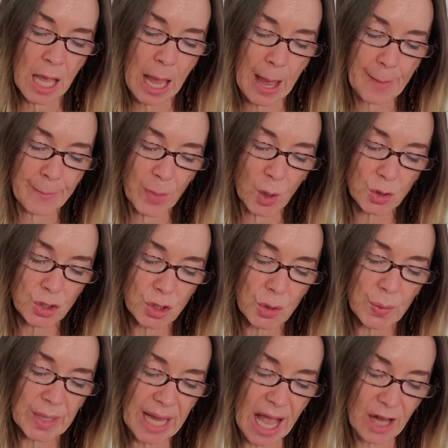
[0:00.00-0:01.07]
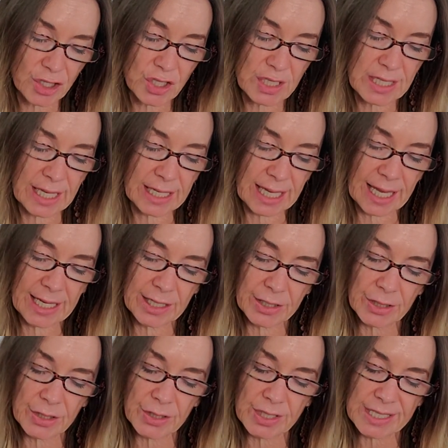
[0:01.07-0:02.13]
emotional reactions like
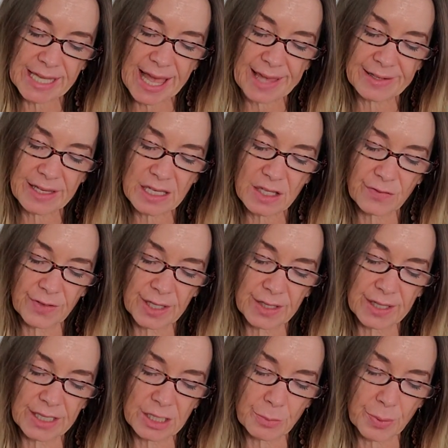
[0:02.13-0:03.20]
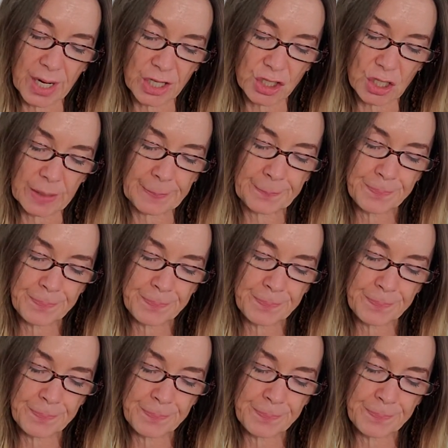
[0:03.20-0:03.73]
anger, sadness, fear, and depression.